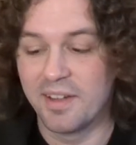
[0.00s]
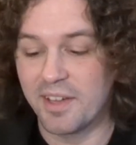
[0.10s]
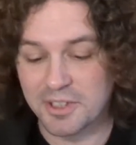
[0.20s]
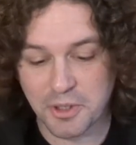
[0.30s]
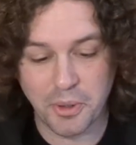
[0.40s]

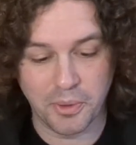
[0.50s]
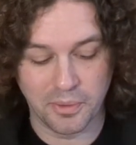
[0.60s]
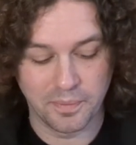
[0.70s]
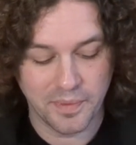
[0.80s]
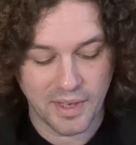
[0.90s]
That's
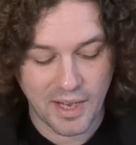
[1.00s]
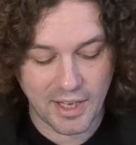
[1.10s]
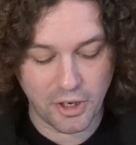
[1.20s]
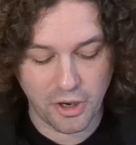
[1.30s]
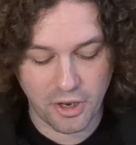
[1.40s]
cool. I
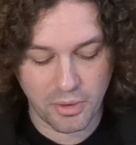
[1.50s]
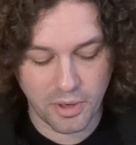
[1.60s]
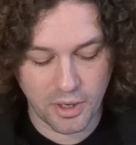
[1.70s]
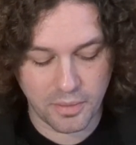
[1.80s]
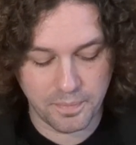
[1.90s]
don't
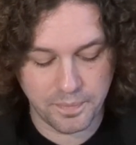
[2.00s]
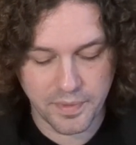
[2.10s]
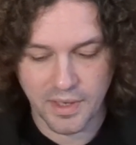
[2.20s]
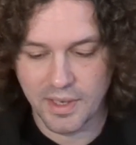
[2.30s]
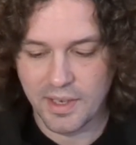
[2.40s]
know
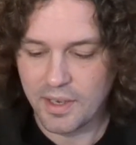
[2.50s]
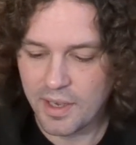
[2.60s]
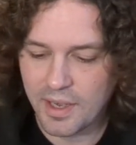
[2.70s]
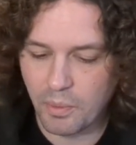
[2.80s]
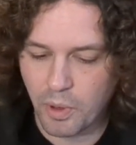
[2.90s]

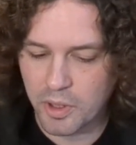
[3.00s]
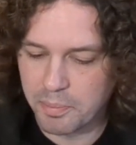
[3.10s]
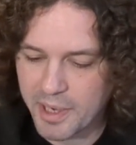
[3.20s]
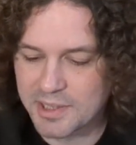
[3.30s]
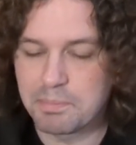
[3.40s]
what the
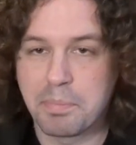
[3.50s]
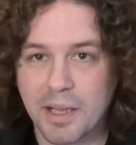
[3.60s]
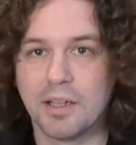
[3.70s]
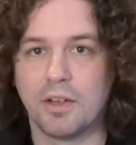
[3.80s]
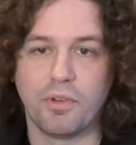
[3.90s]
best
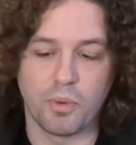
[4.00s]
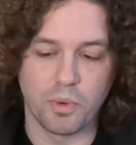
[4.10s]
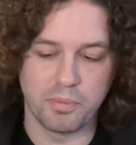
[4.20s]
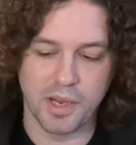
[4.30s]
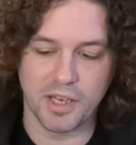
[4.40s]
build of it
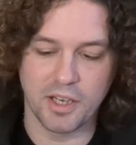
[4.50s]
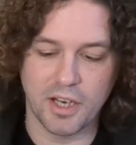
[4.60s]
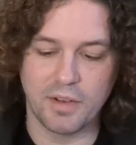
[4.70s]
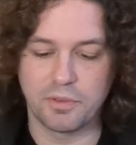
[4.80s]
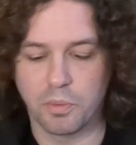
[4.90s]
would be. You're
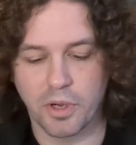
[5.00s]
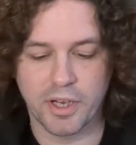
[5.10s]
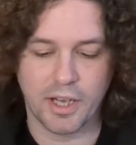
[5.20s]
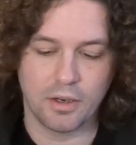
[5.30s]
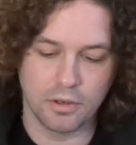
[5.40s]
going to have to
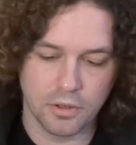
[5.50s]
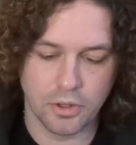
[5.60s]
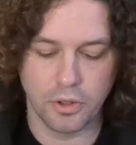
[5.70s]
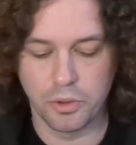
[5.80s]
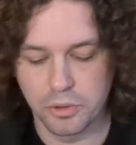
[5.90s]
work out
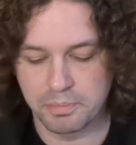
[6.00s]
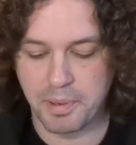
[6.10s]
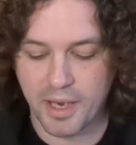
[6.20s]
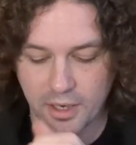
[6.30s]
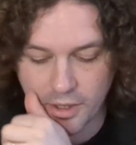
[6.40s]
who's
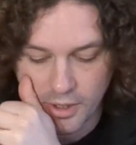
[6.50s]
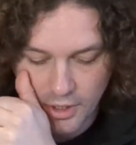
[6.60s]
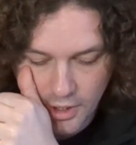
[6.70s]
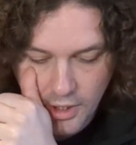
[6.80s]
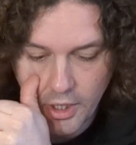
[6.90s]
better.
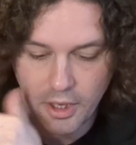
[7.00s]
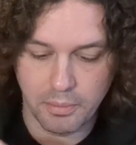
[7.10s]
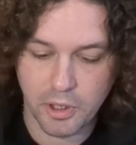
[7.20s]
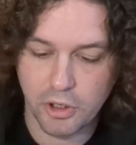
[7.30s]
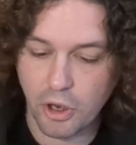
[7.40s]

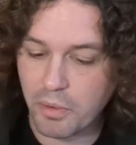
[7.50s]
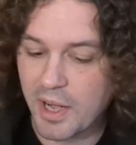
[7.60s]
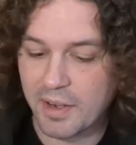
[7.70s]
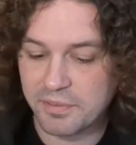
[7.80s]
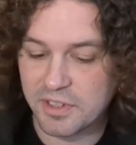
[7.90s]
But you don't
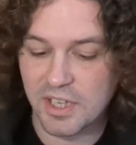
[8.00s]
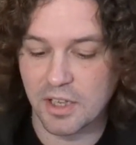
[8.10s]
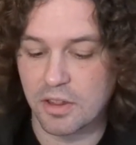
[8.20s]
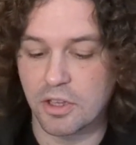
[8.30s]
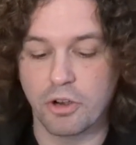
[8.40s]
have to
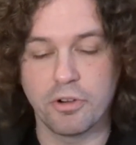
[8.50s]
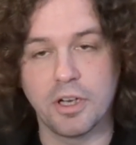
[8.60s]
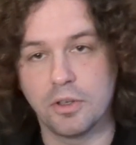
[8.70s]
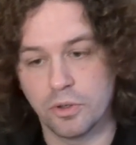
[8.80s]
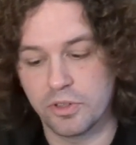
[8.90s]
take
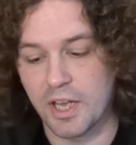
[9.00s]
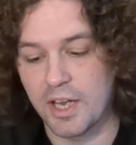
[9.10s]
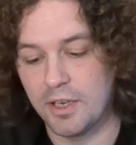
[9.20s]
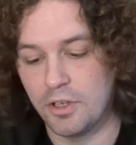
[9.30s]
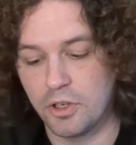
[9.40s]
Thorin or
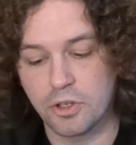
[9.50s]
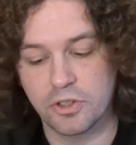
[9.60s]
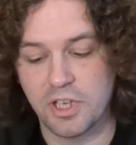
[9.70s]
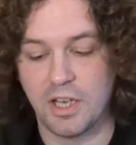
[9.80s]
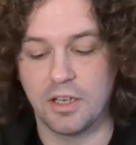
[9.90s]
Dane. You
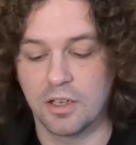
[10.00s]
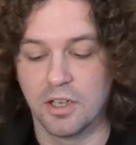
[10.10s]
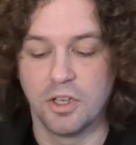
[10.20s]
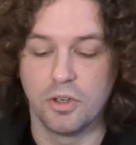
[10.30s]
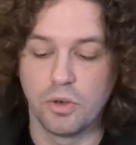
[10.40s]
could take
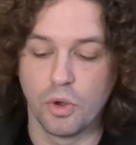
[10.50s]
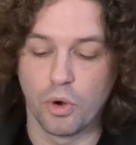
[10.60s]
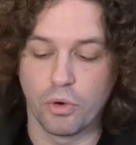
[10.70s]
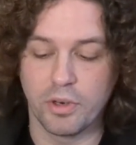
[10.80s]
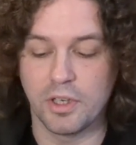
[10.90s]

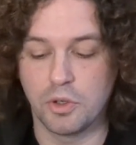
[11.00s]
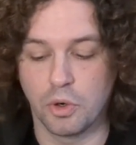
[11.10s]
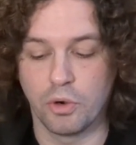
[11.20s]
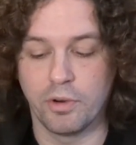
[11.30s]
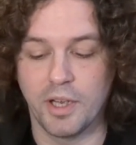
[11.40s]
Nori,
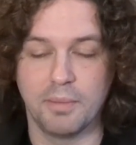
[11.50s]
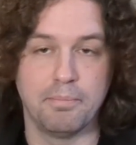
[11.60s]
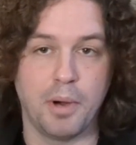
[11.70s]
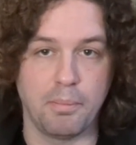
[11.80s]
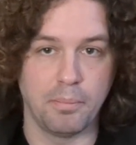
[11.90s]
Dory
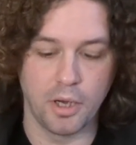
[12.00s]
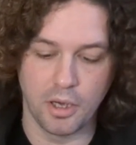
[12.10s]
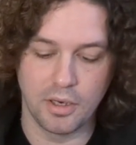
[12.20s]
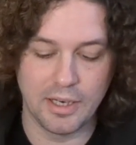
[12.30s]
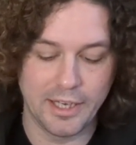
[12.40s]
and
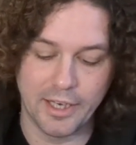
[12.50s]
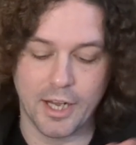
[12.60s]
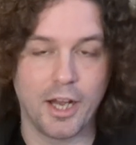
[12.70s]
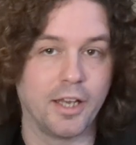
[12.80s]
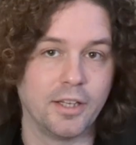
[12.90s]
Bomber leading
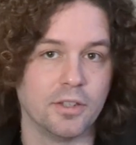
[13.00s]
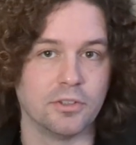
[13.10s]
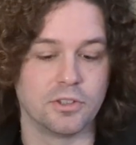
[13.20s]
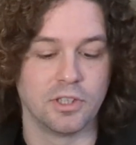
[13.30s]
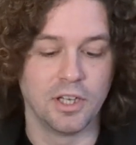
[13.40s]
Iron
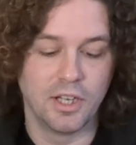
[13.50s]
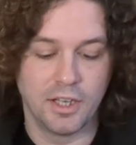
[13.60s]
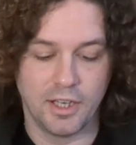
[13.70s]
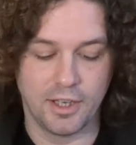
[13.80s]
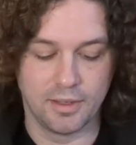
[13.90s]
Hills.
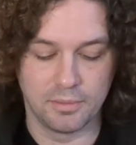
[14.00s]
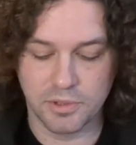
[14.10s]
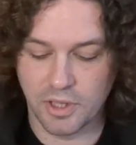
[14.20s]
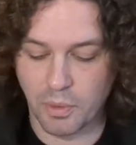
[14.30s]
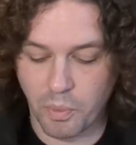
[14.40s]

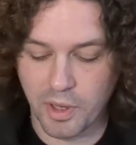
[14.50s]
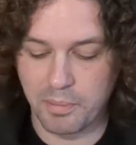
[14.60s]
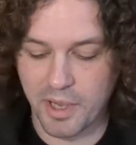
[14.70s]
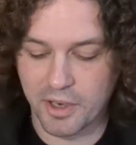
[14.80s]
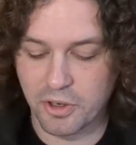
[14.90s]
So there will
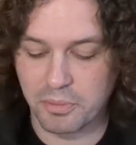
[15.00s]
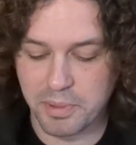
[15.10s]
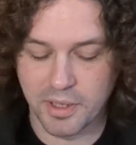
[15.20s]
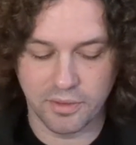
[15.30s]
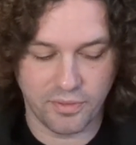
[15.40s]
be a good
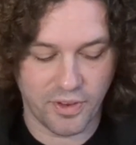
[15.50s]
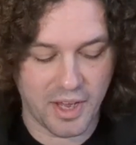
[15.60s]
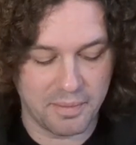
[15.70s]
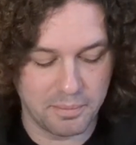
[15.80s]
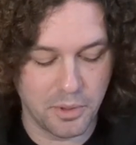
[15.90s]
build for
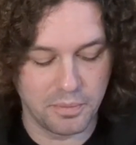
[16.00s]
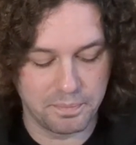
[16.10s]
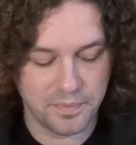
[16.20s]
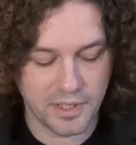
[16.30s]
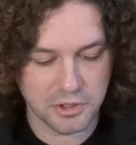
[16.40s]
that. But
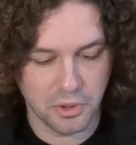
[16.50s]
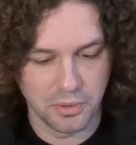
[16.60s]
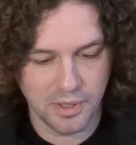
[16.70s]
that's cool.